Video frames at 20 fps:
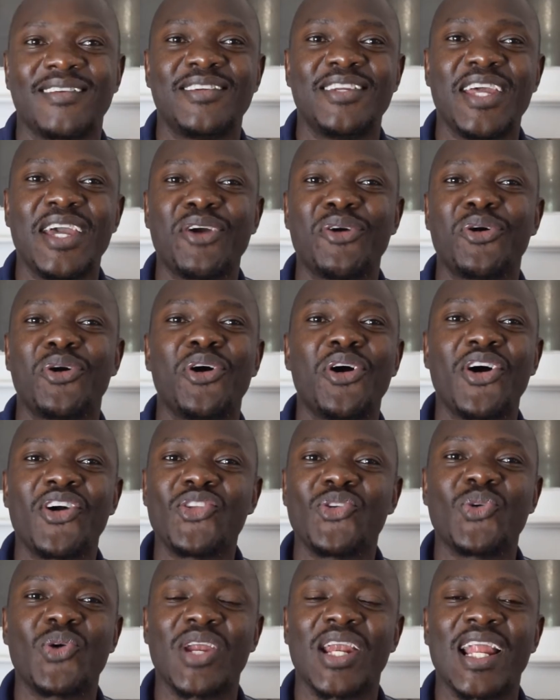Ne
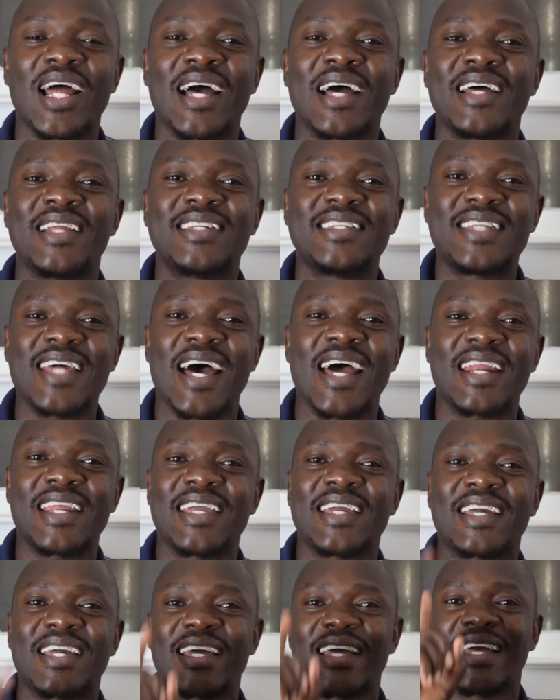onyuola
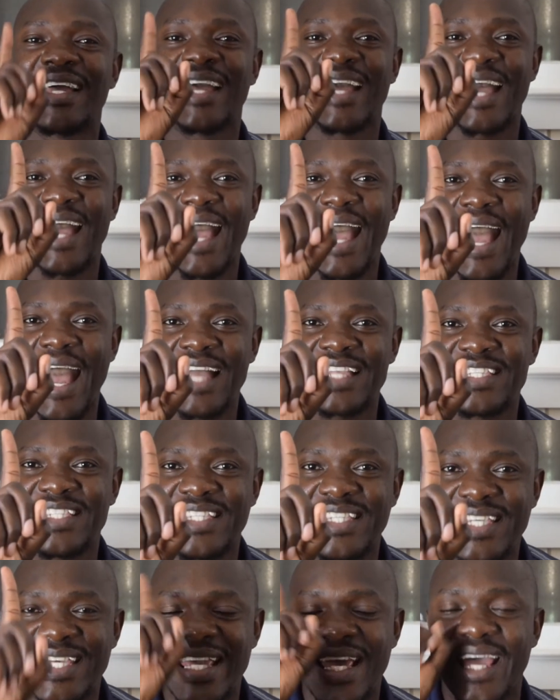tarik
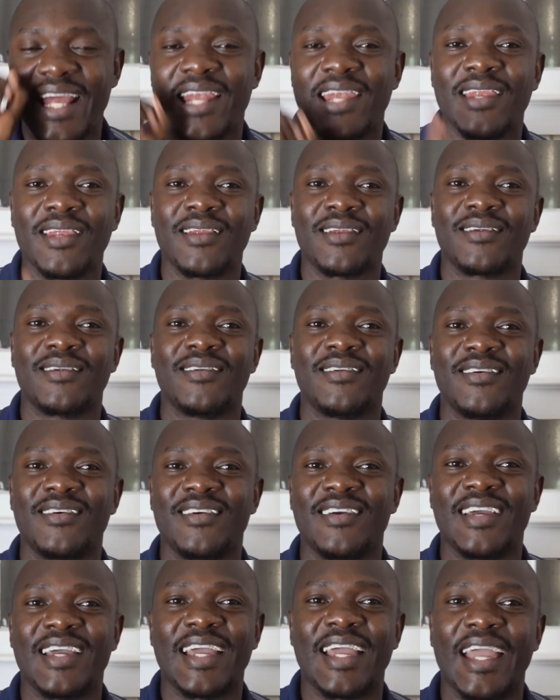achiel.
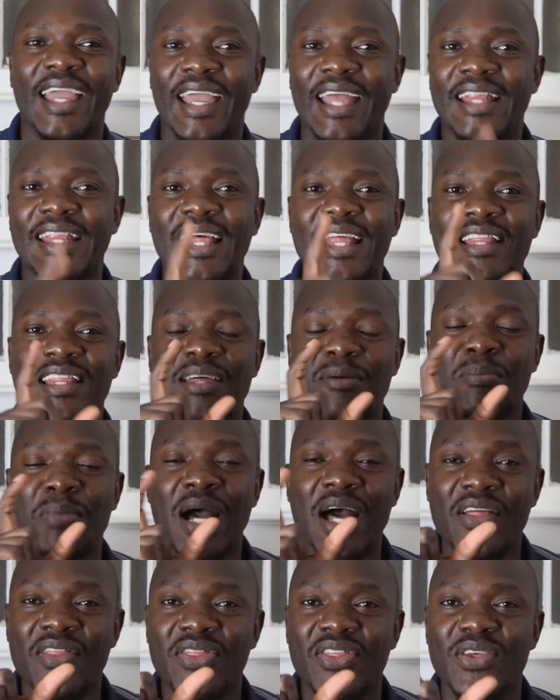And then the
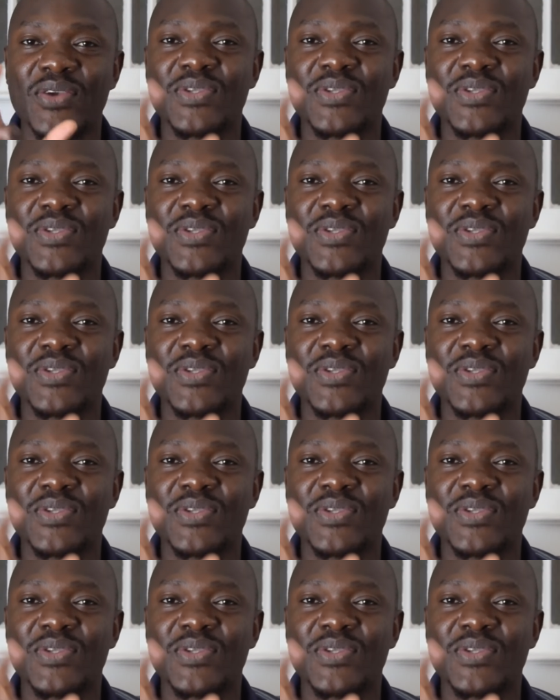month, you